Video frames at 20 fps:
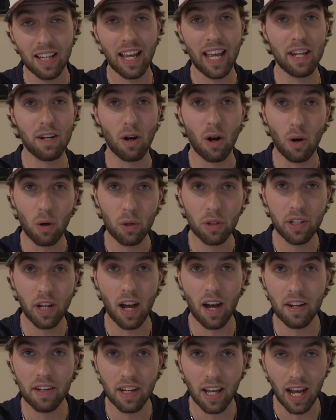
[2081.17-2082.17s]
And hold
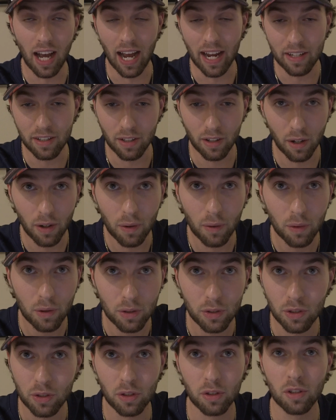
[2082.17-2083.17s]
on, I know
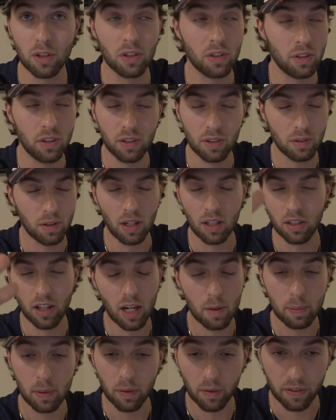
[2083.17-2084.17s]
a lot
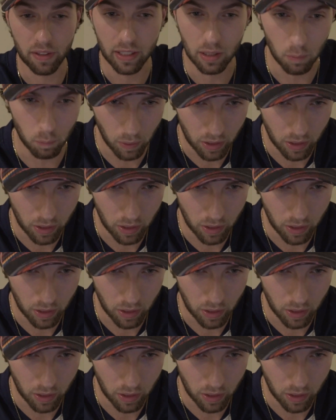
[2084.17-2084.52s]
of people are thinking,